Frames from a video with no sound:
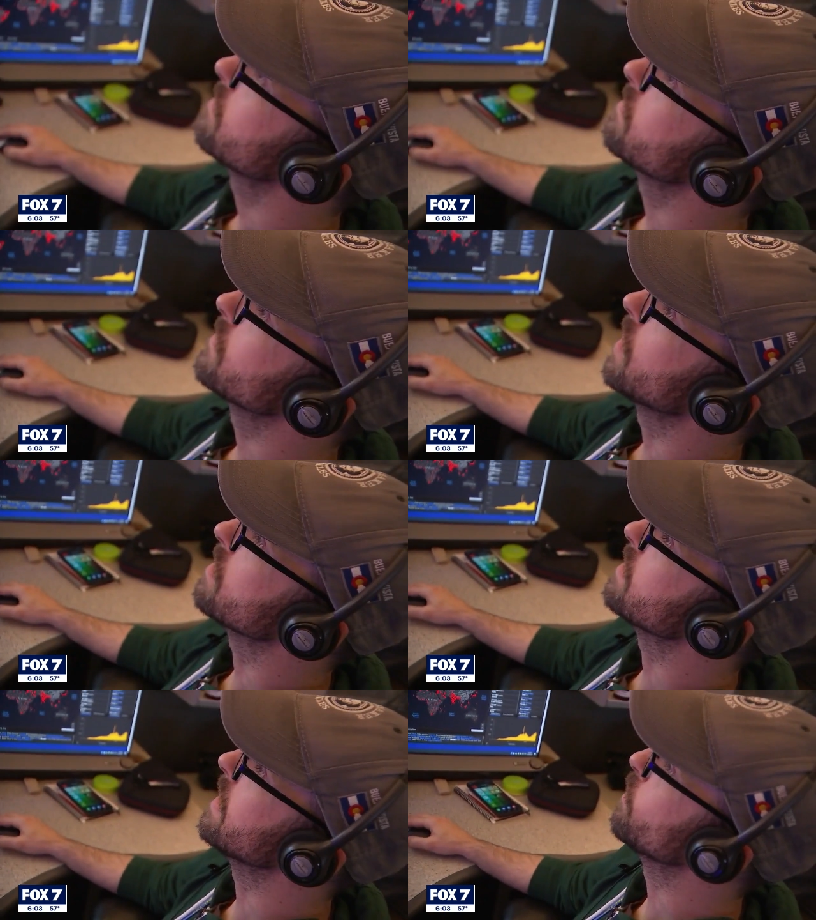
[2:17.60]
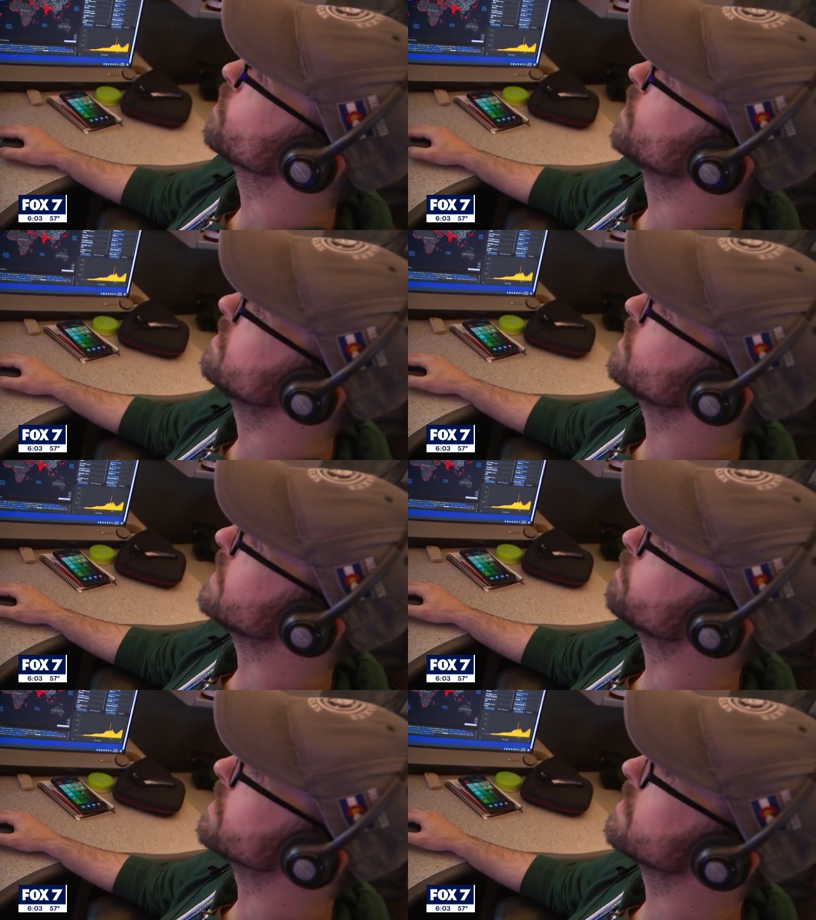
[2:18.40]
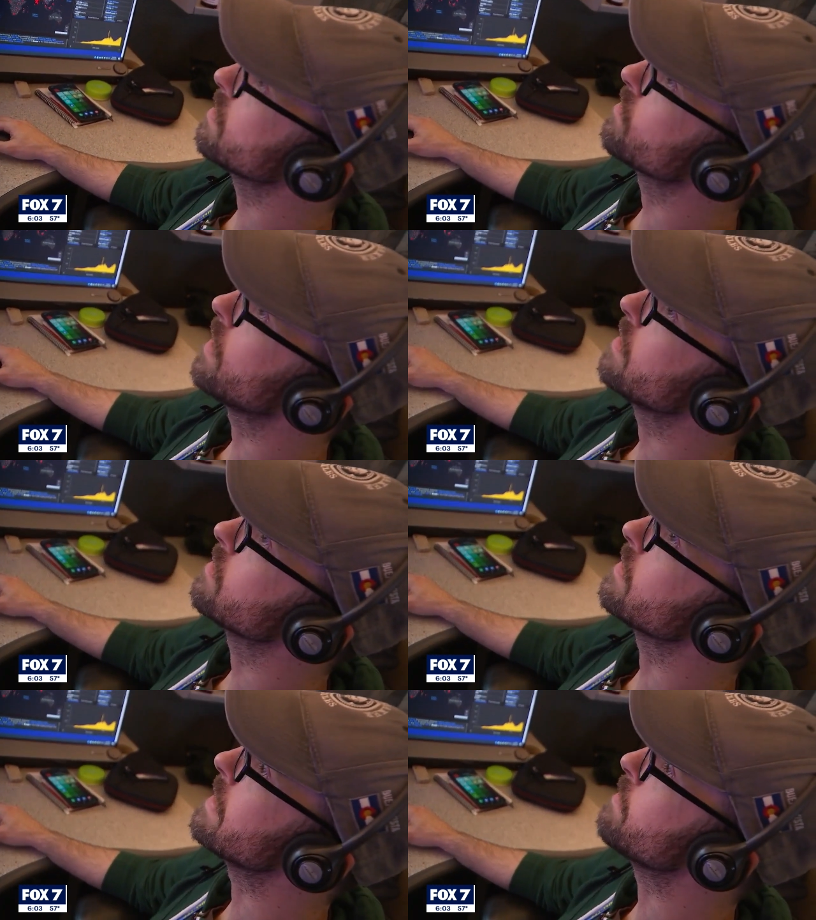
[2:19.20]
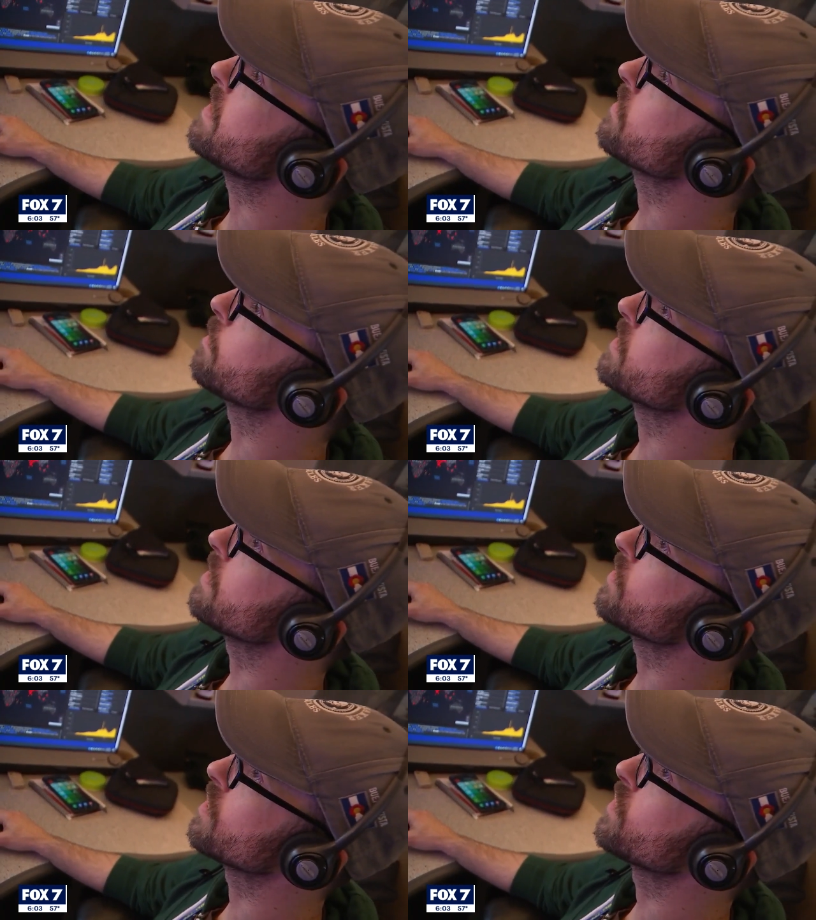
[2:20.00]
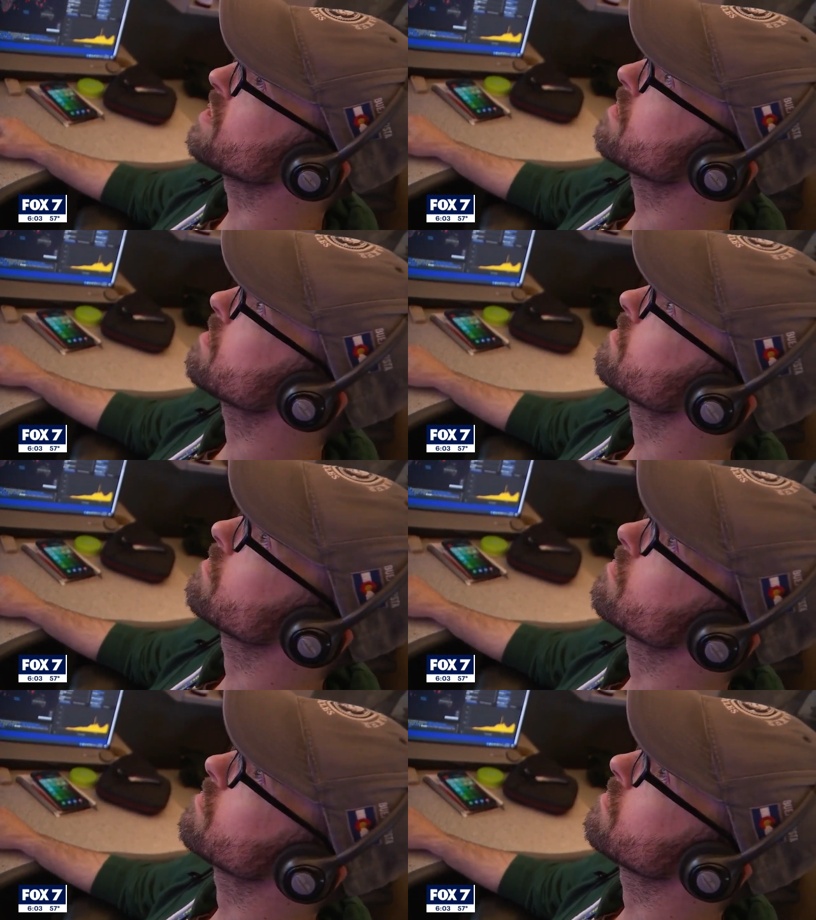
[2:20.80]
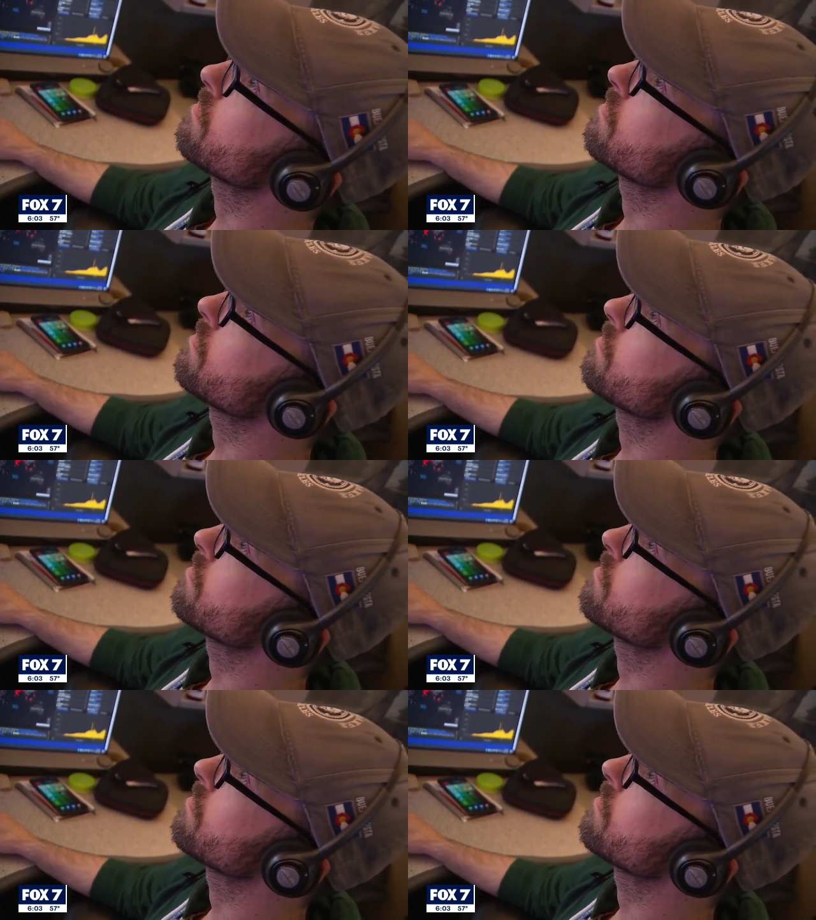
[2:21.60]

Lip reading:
Nobody's mouth can be seen.